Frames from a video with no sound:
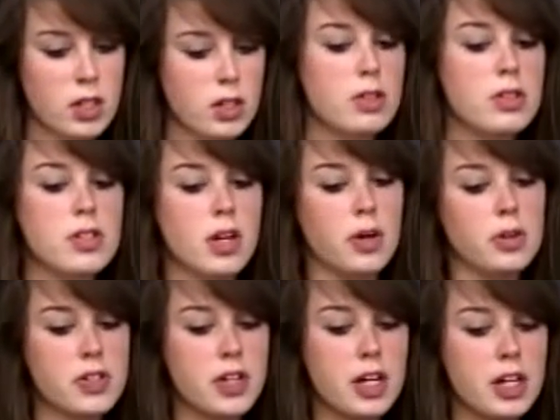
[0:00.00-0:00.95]
So
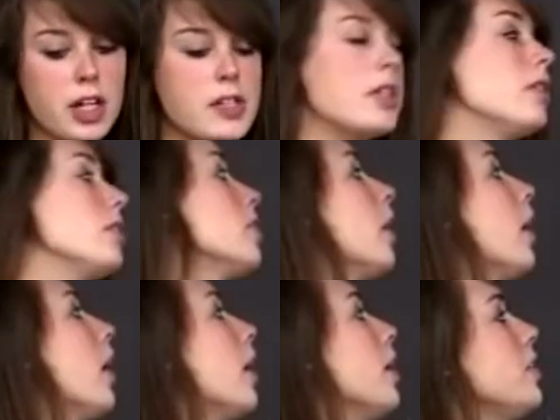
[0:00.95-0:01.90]
this kind of gets into
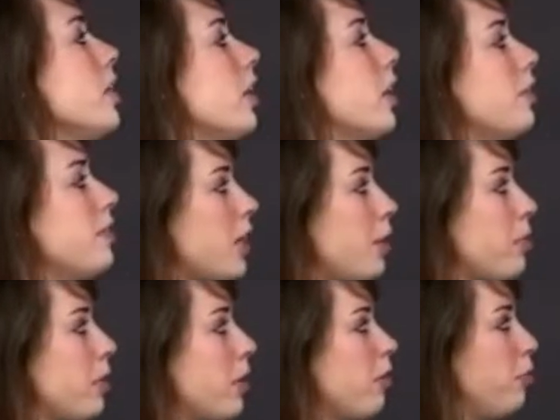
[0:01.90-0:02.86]
the idea of
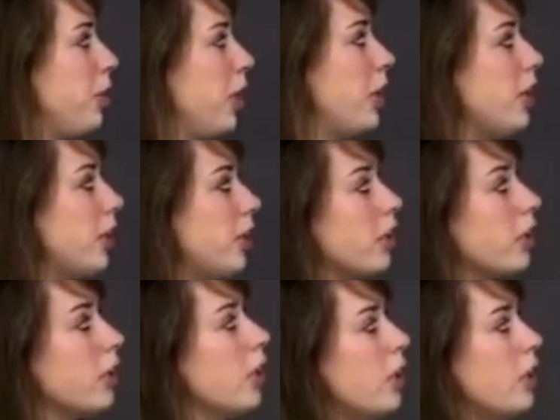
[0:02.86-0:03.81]
depth of burial.
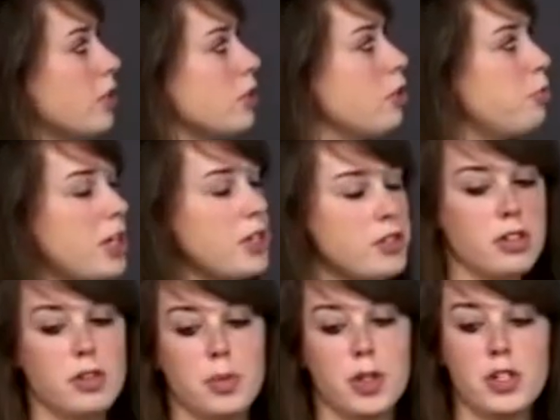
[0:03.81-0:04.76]
So the best
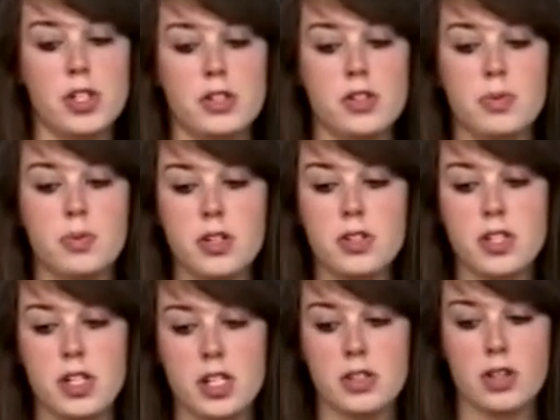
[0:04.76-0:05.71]
emergence when
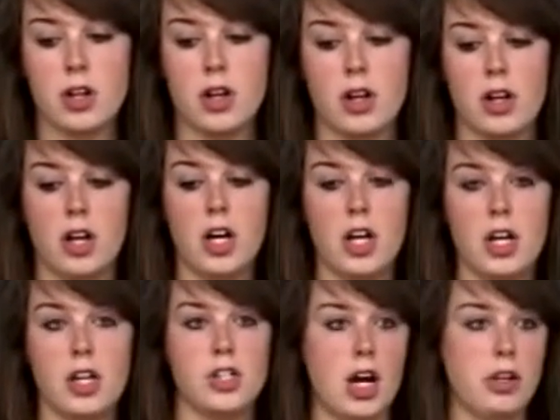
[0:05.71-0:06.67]
seeds are
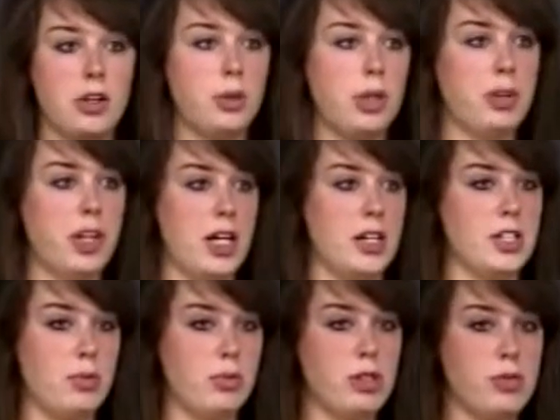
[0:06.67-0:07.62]
shallowly
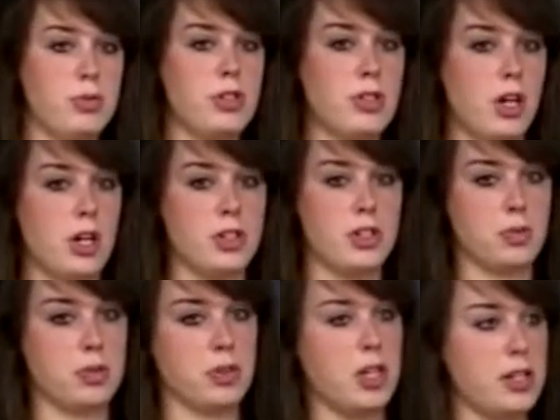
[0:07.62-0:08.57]
planted, which we saw
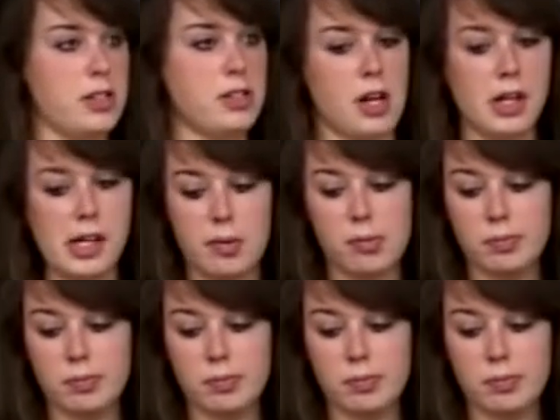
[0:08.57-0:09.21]
just with that study.